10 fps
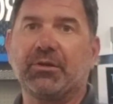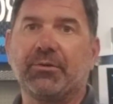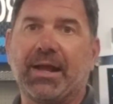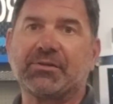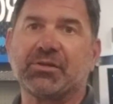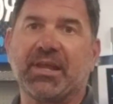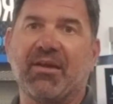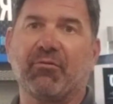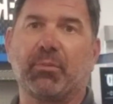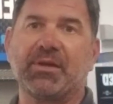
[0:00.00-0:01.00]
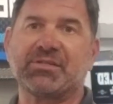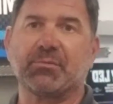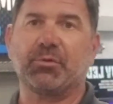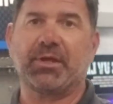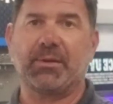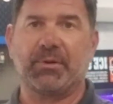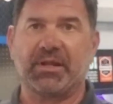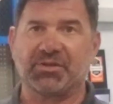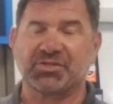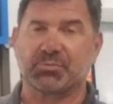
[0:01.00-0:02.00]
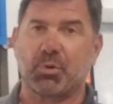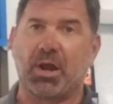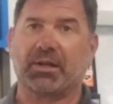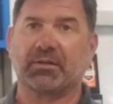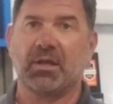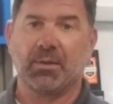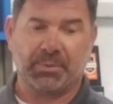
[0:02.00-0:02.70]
you actually can't replace them with anybody else's product,